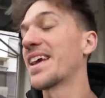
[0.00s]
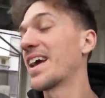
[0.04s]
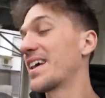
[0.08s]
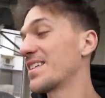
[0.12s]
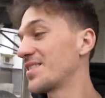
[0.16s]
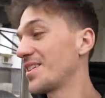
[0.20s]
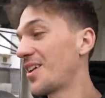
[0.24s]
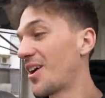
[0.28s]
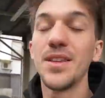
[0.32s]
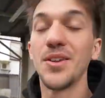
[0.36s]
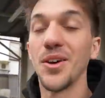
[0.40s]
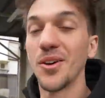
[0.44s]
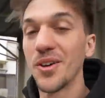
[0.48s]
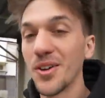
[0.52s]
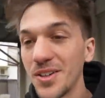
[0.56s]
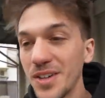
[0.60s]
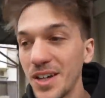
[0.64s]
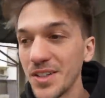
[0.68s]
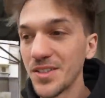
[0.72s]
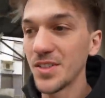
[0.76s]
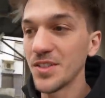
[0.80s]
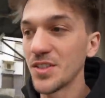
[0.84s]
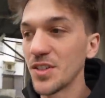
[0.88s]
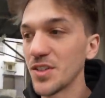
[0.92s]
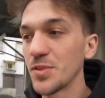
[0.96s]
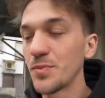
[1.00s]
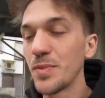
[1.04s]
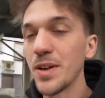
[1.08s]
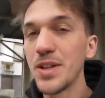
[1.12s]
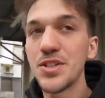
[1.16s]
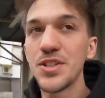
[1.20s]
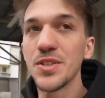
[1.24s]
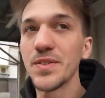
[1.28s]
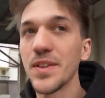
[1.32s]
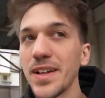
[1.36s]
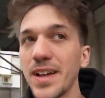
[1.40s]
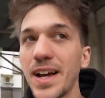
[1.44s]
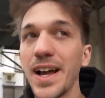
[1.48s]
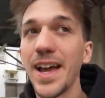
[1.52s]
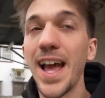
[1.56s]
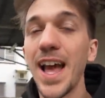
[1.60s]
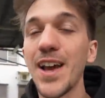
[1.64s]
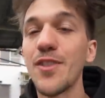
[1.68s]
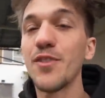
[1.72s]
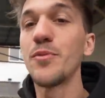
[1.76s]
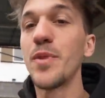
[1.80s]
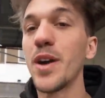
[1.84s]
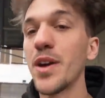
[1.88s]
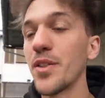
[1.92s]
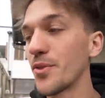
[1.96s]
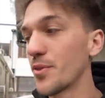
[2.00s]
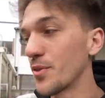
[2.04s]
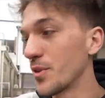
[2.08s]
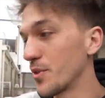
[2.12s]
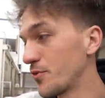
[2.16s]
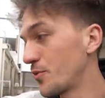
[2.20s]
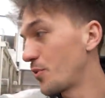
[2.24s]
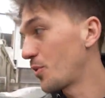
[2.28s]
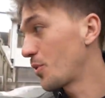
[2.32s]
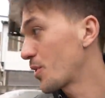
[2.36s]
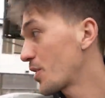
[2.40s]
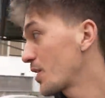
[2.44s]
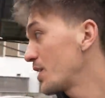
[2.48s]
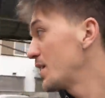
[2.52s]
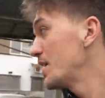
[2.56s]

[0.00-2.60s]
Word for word: It has the Aragosta suspension like I have on my 34.